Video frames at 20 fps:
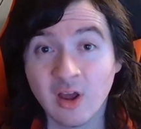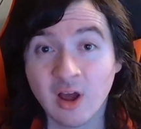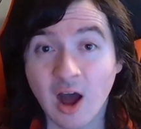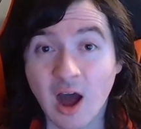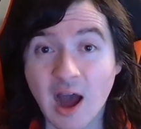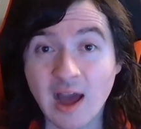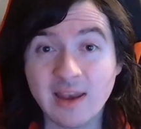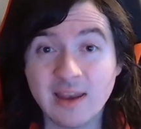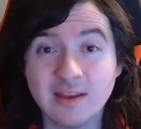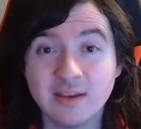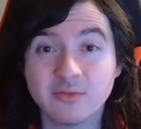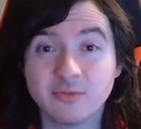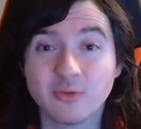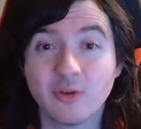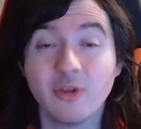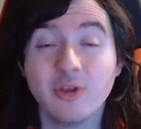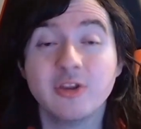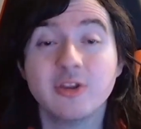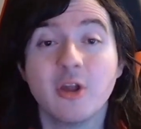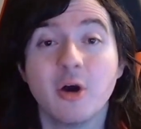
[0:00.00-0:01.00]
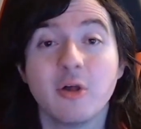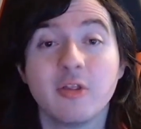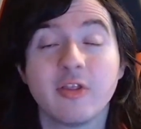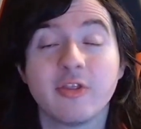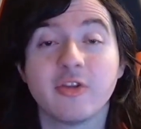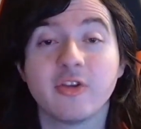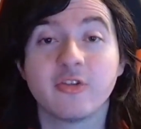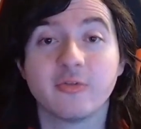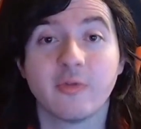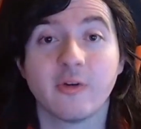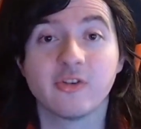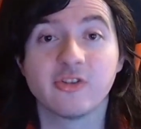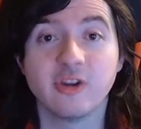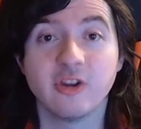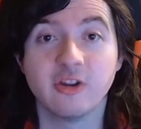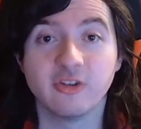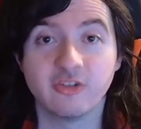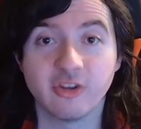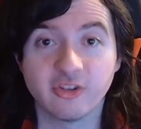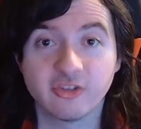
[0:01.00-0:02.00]
I didn't really know that this version
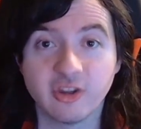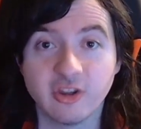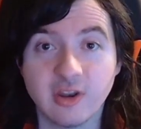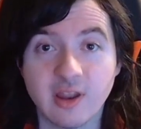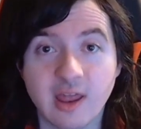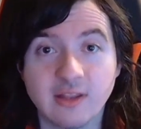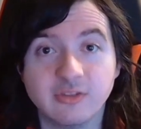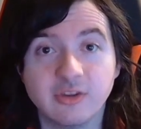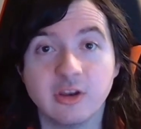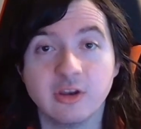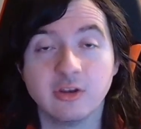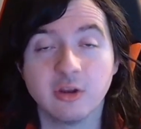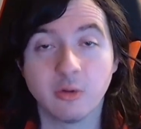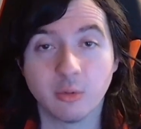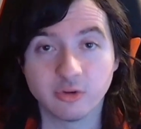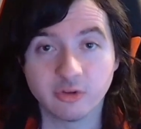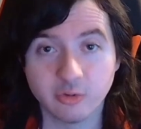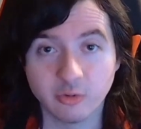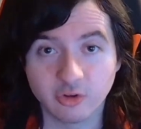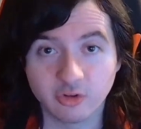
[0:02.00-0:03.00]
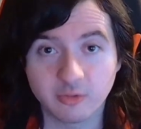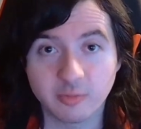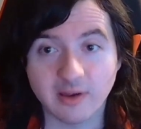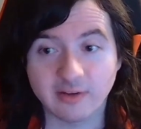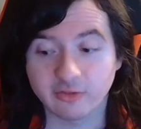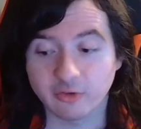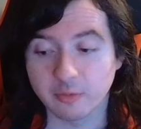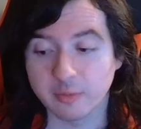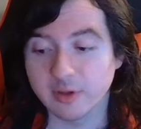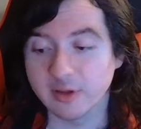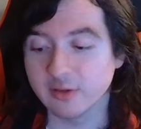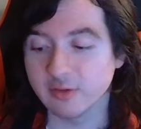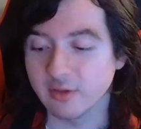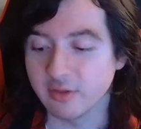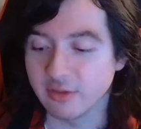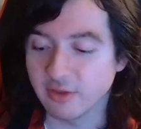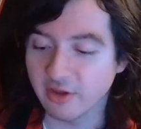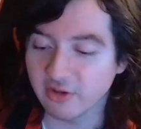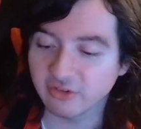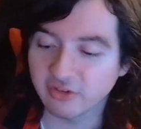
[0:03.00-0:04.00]
existed and didn't know what to expect from it.
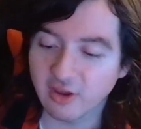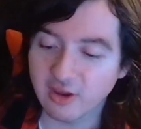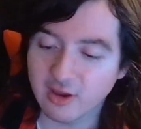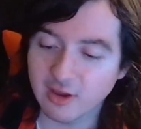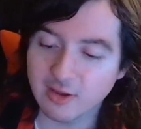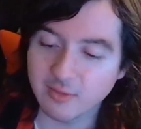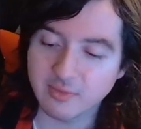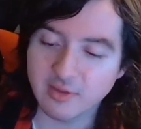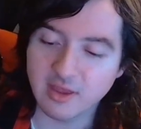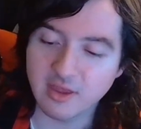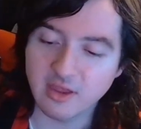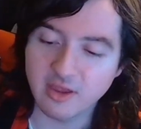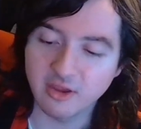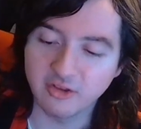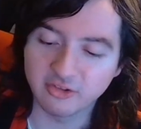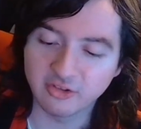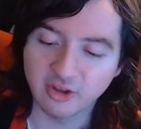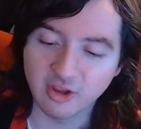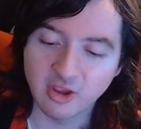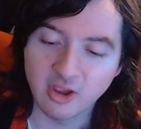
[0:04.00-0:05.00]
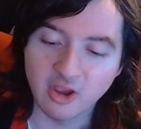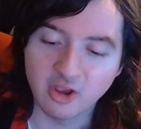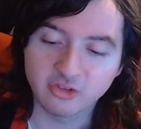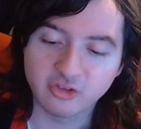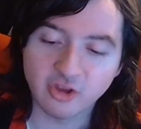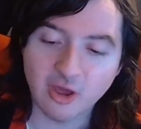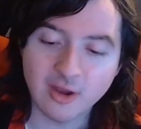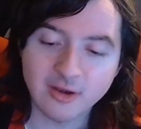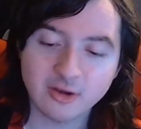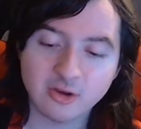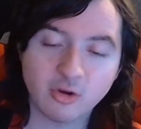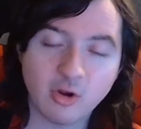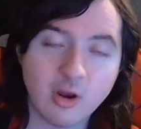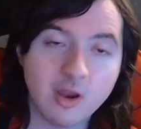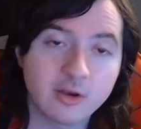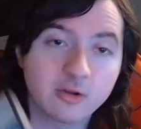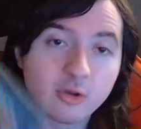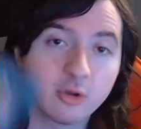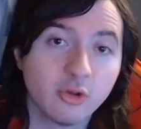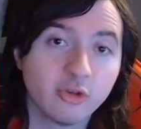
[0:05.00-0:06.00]
This game is Sonic
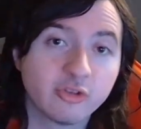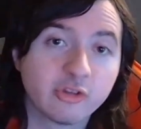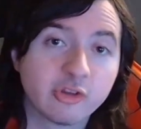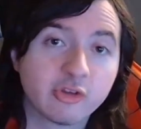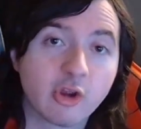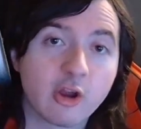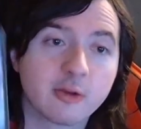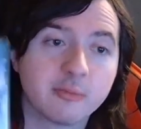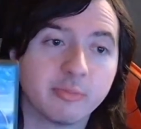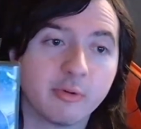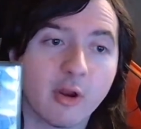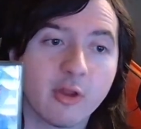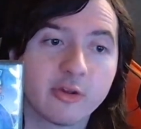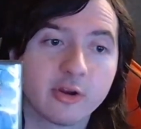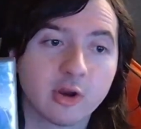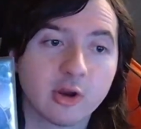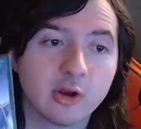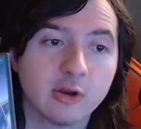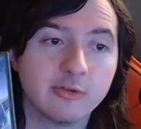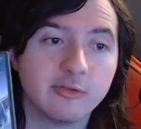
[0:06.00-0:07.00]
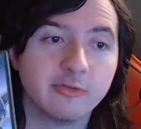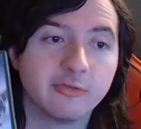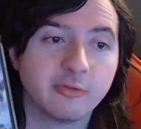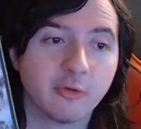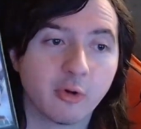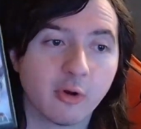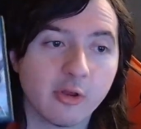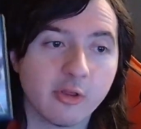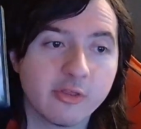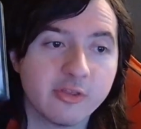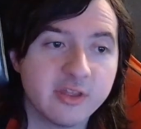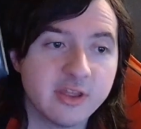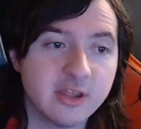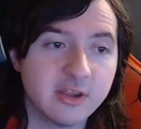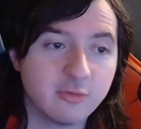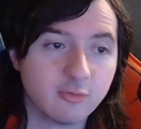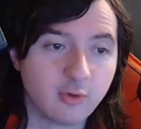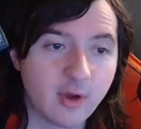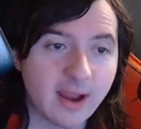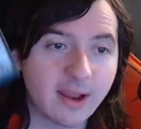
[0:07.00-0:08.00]
Chronicles: The Dark Brotherhood for
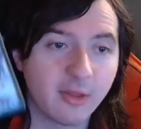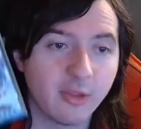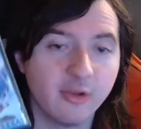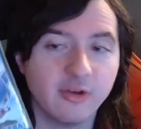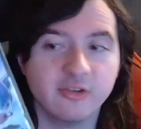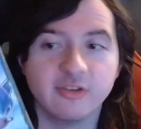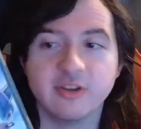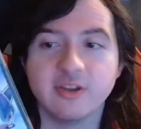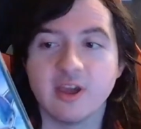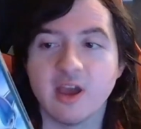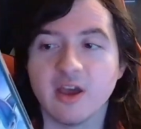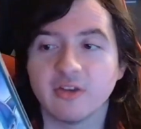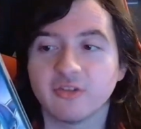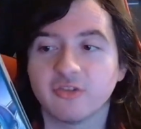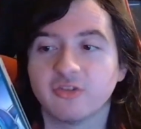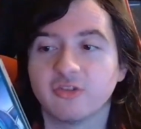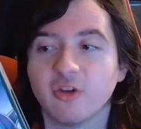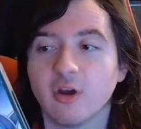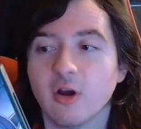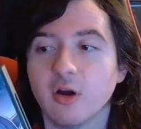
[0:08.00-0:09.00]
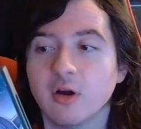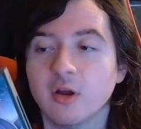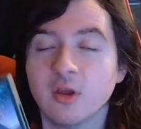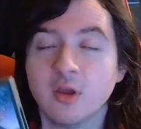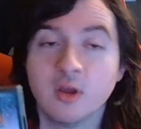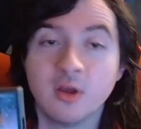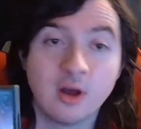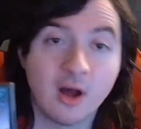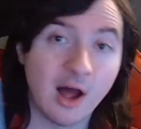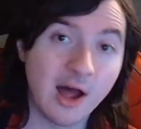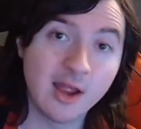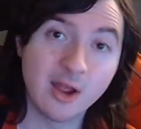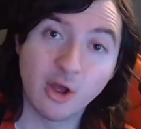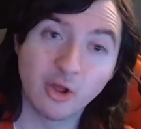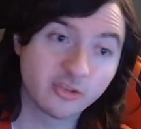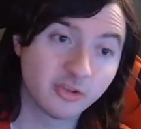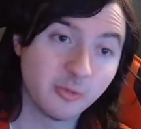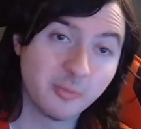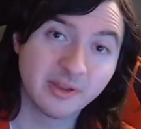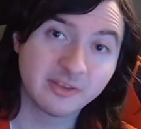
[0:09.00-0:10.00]
the regular DS. So I
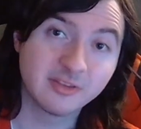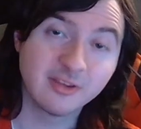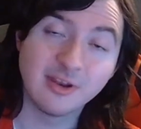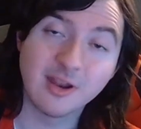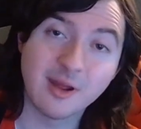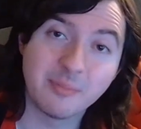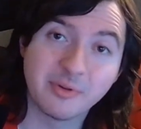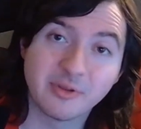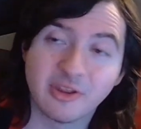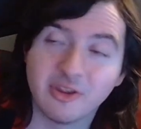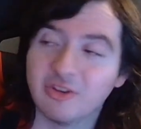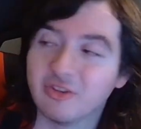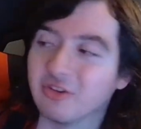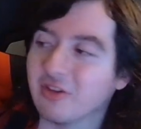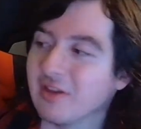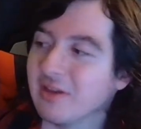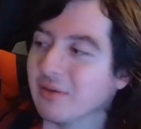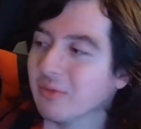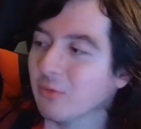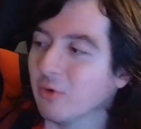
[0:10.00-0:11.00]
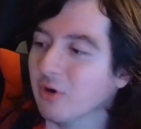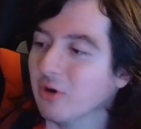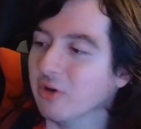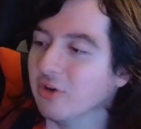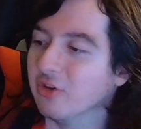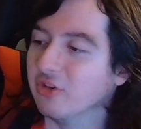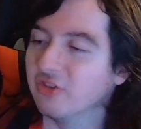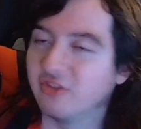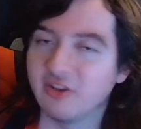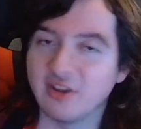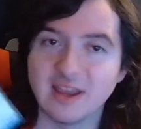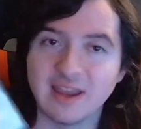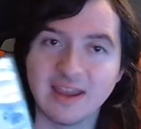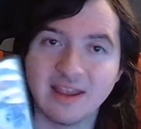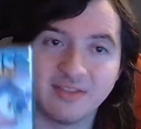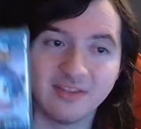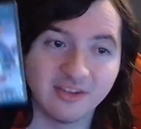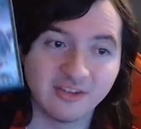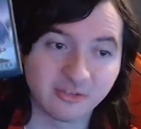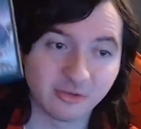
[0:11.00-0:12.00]
also picked it up because it was
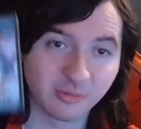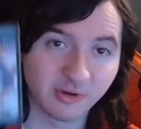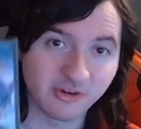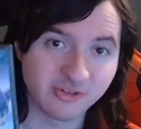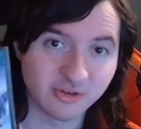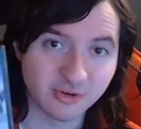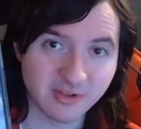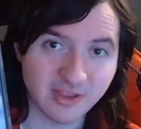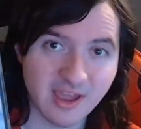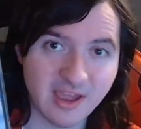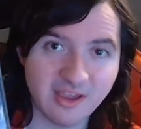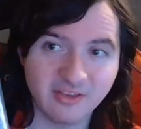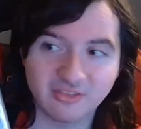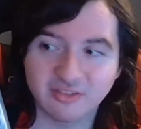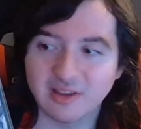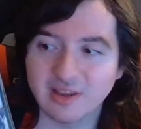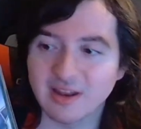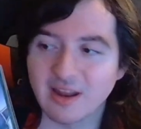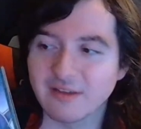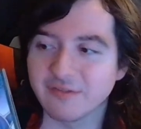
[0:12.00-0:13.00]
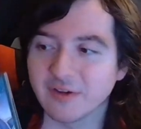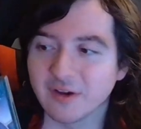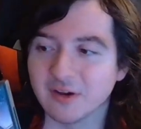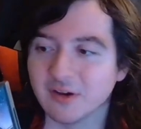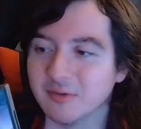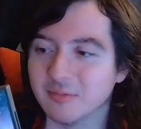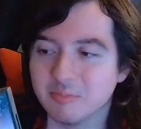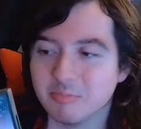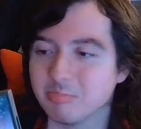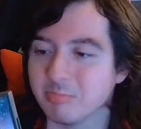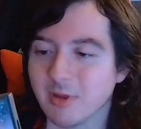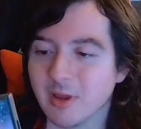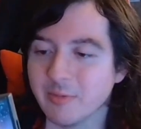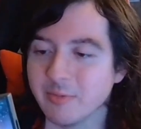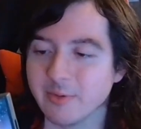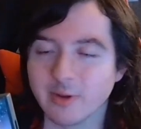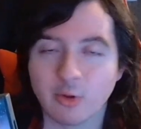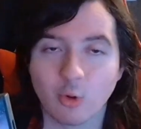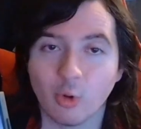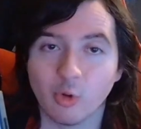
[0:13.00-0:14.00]
in its original case, and I figured it would
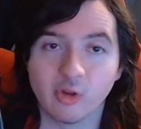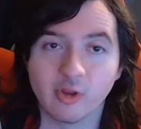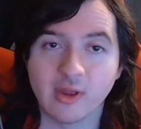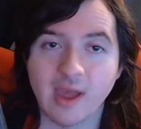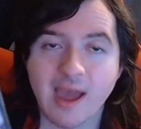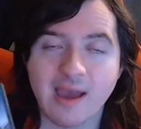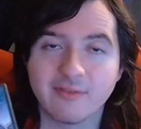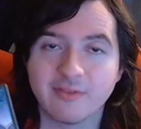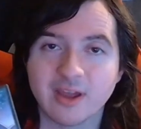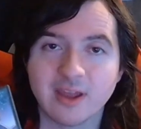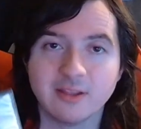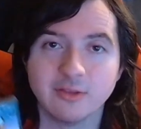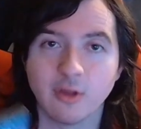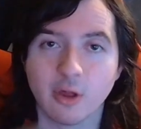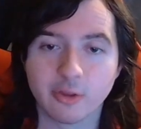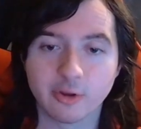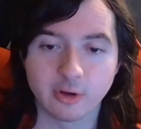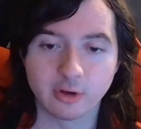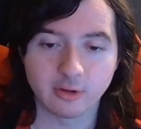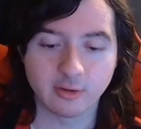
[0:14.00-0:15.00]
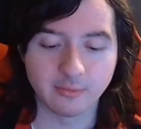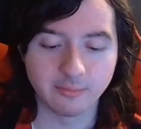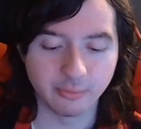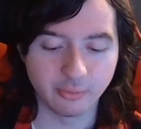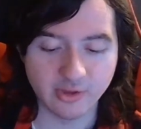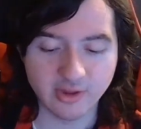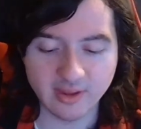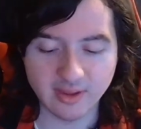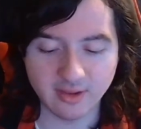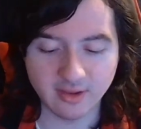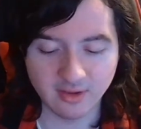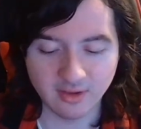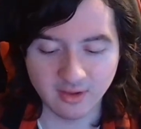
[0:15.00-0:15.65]
be cool to have another complete